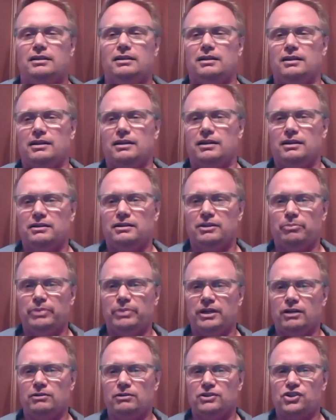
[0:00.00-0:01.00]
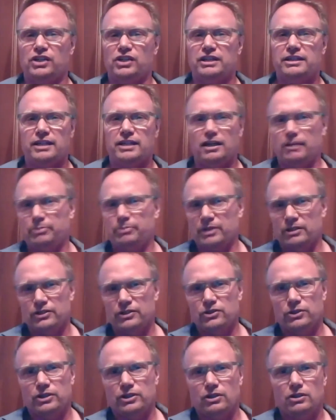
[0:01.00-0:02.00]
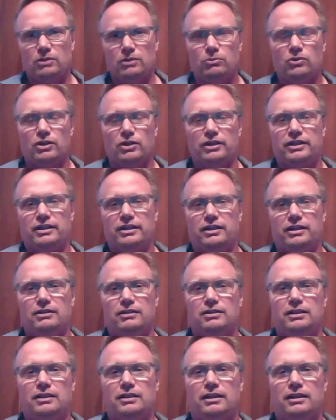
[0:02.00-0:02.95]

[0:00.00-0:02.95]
uh, the parent will say get up there and do your homework you know and